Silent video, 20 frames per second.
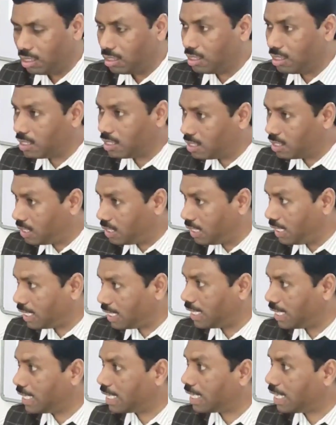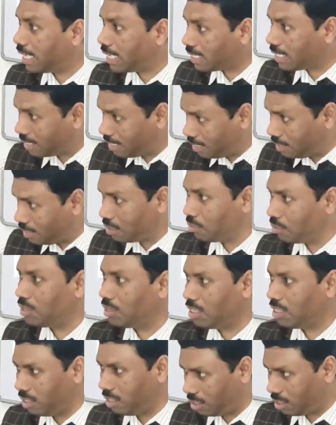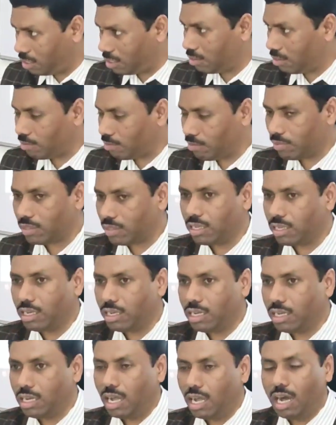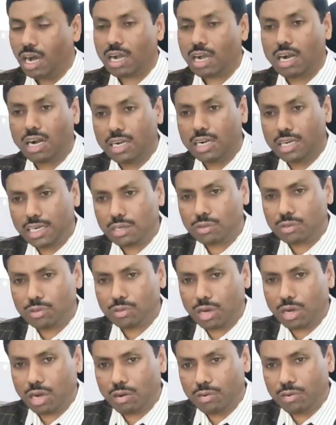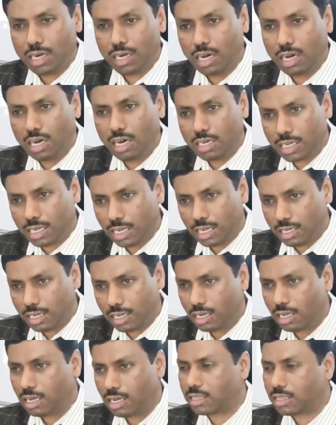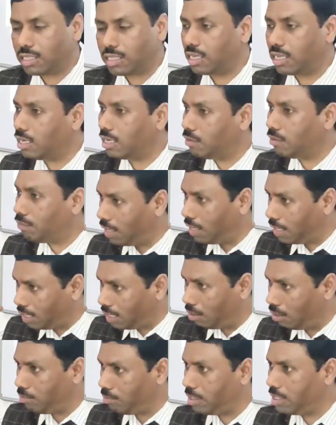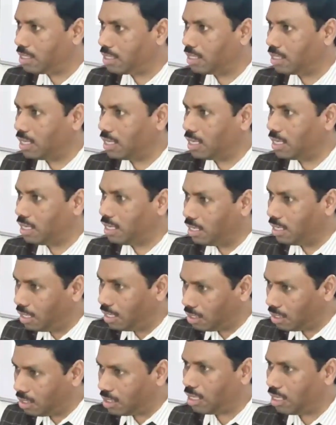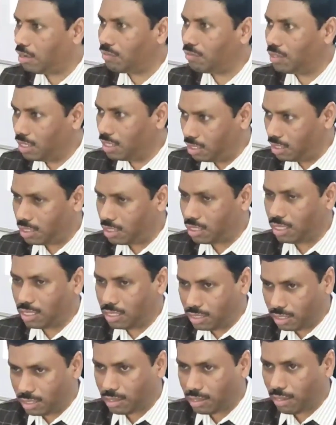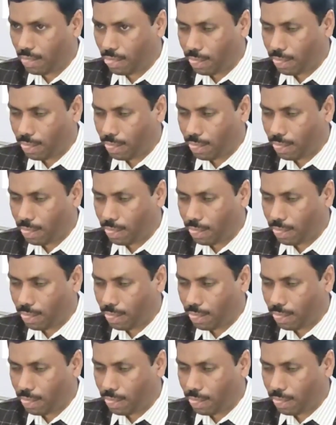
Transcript: The chi get excessiveness according to our organ clock theory, 5 elements theory, nature of the disease.